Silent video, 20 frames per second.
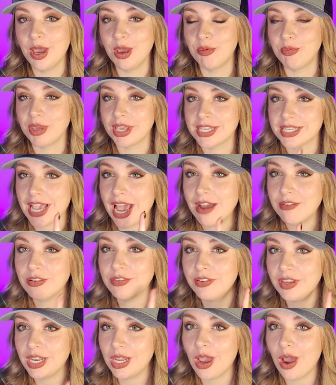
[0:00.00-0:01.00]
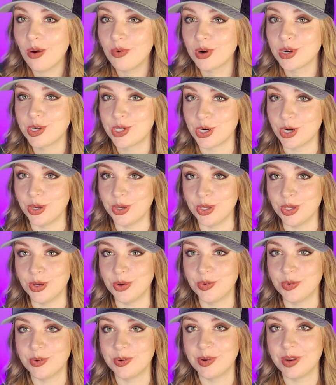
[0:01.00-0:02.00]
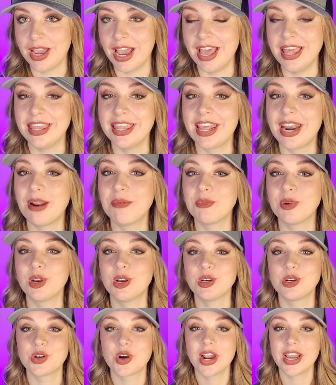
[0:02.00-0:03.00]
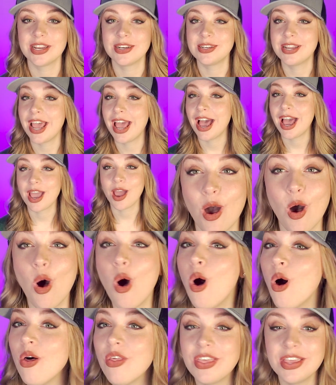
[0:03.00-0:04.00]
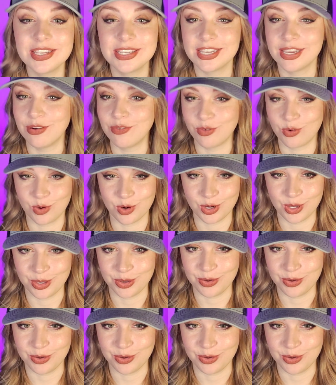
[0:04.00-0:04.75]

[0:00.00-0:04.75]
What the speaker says: Because I have a video I want to show you, and then I'm going to try and tie all this in for you.